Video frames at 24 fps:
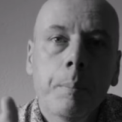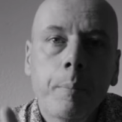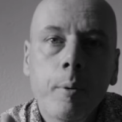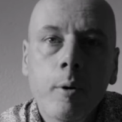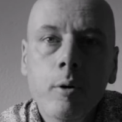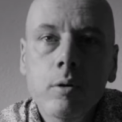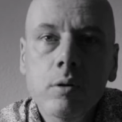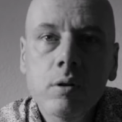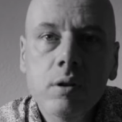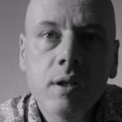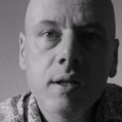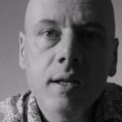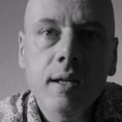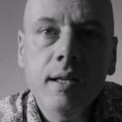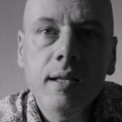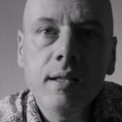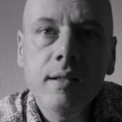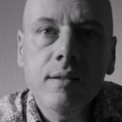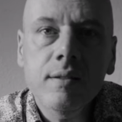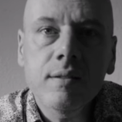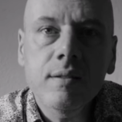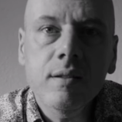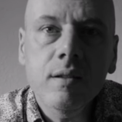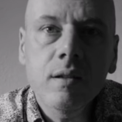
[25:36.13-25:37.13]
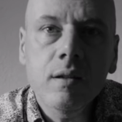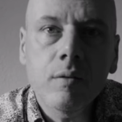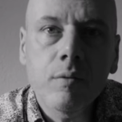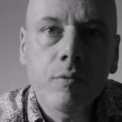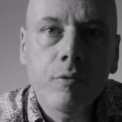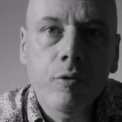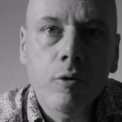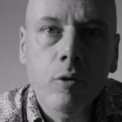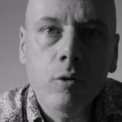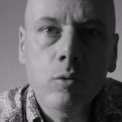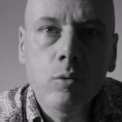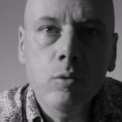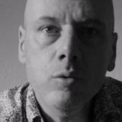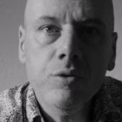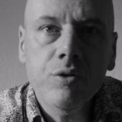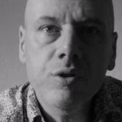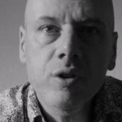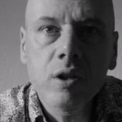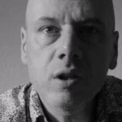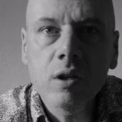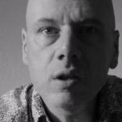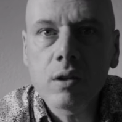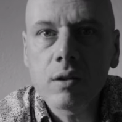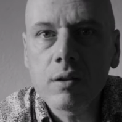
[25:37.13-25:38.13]
Portraits
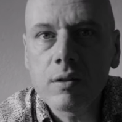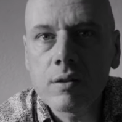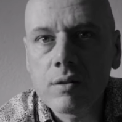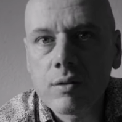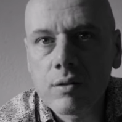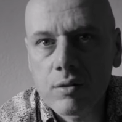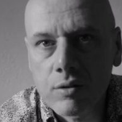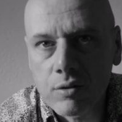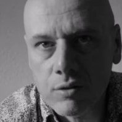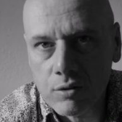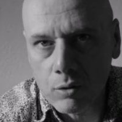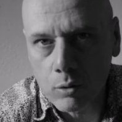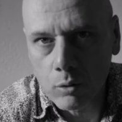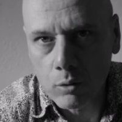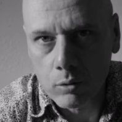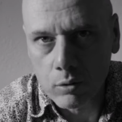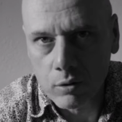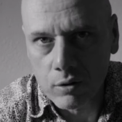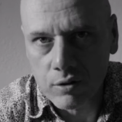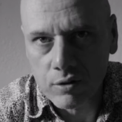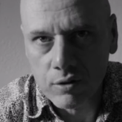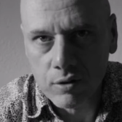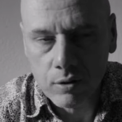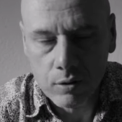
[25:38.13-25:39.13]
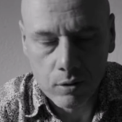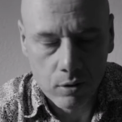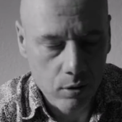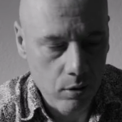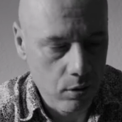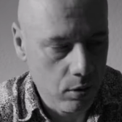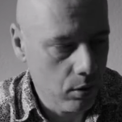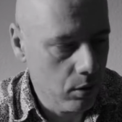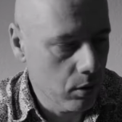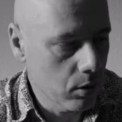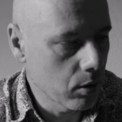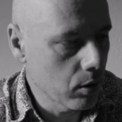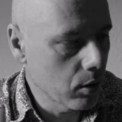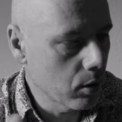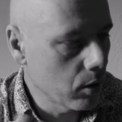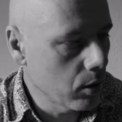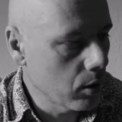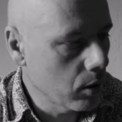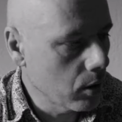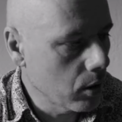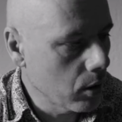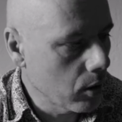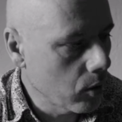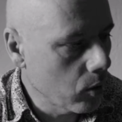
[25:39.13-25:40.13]
focusing souls.
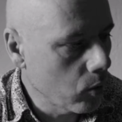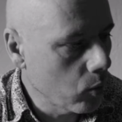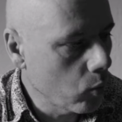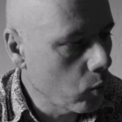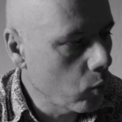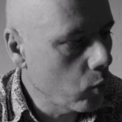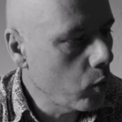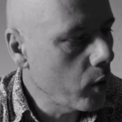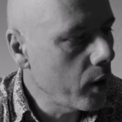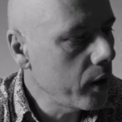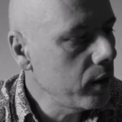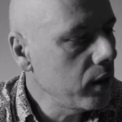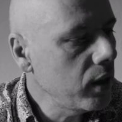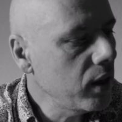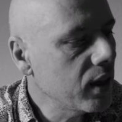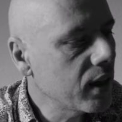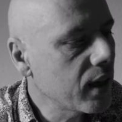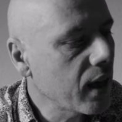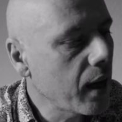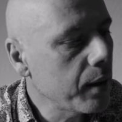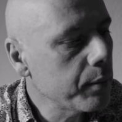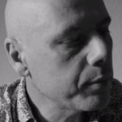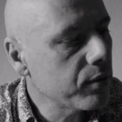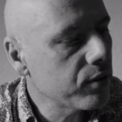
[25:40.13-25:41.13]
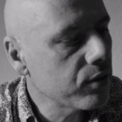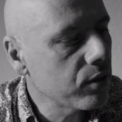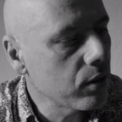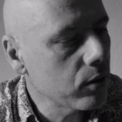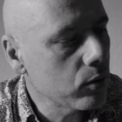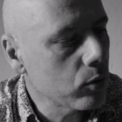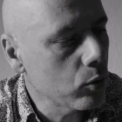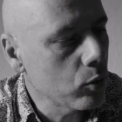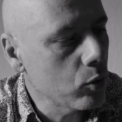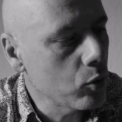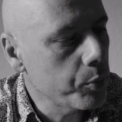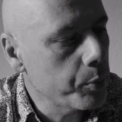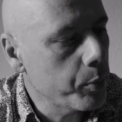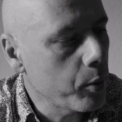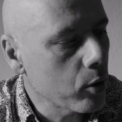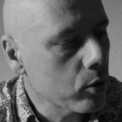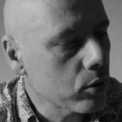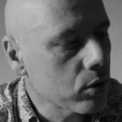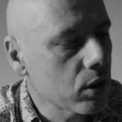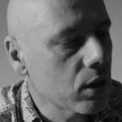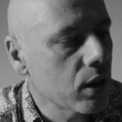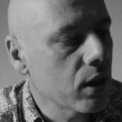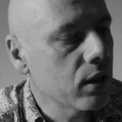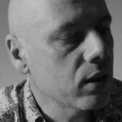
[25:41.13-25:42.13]
When it comes to
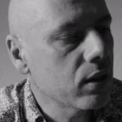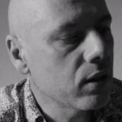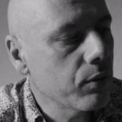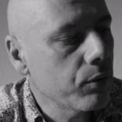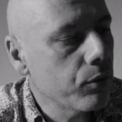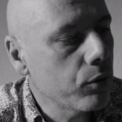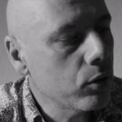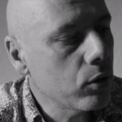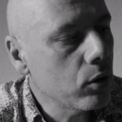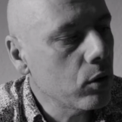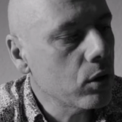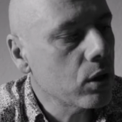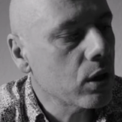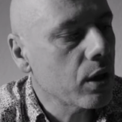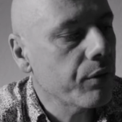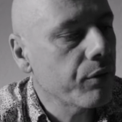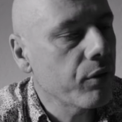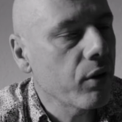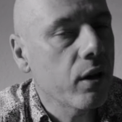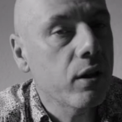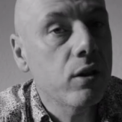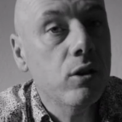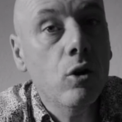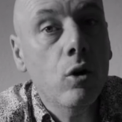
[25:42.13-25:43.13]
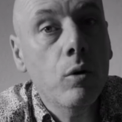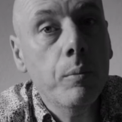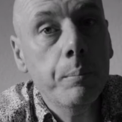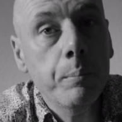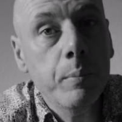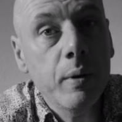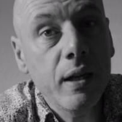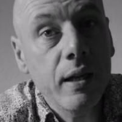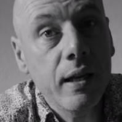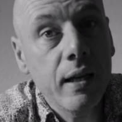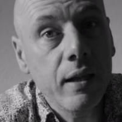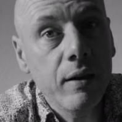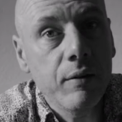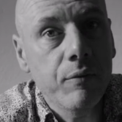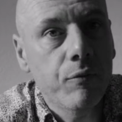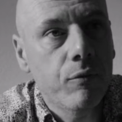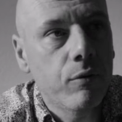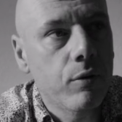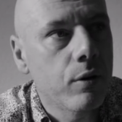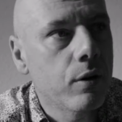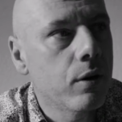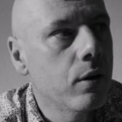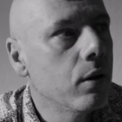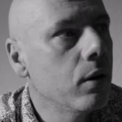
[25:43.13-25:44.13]
portrait photography, I don't
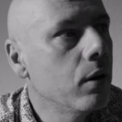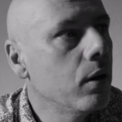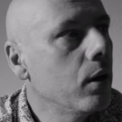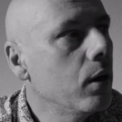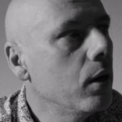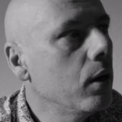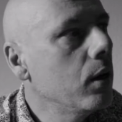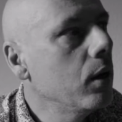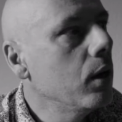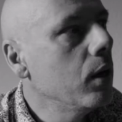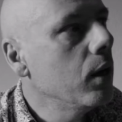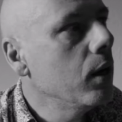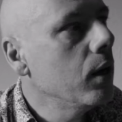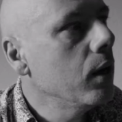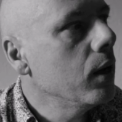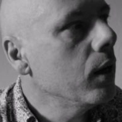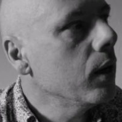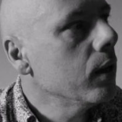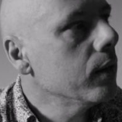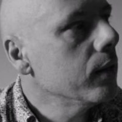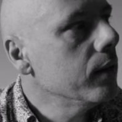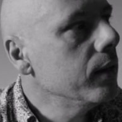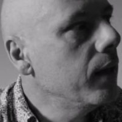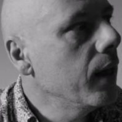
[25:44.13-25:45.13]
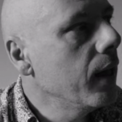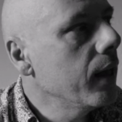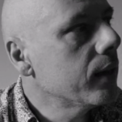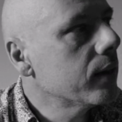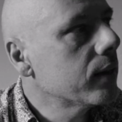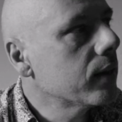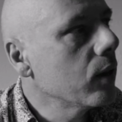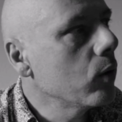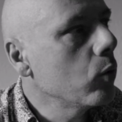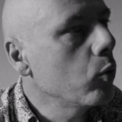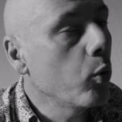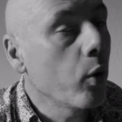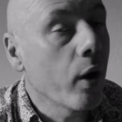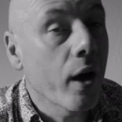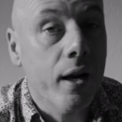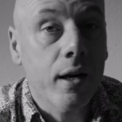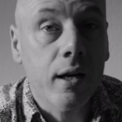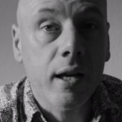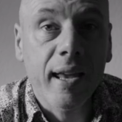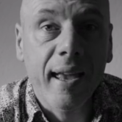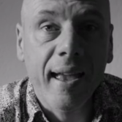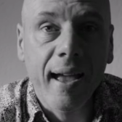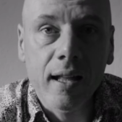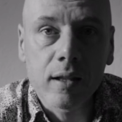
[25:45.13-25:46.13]
believe that we
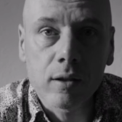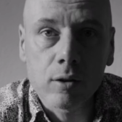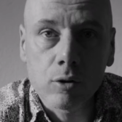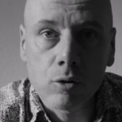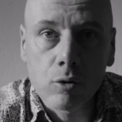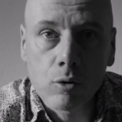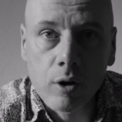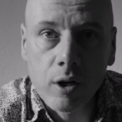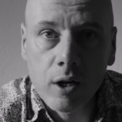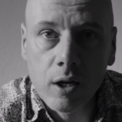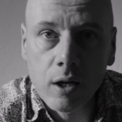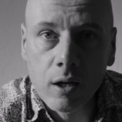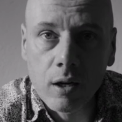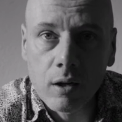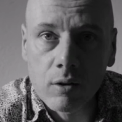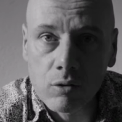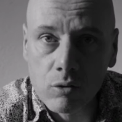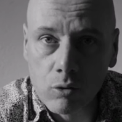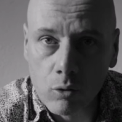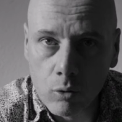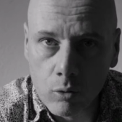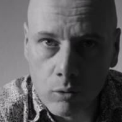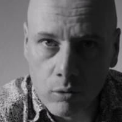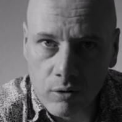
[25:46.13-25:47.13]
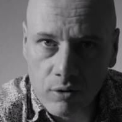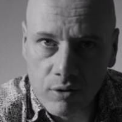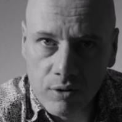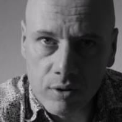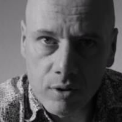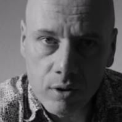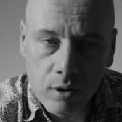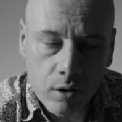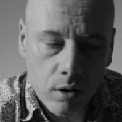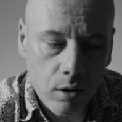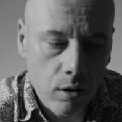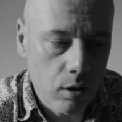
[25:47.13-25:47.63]
are capturing souls.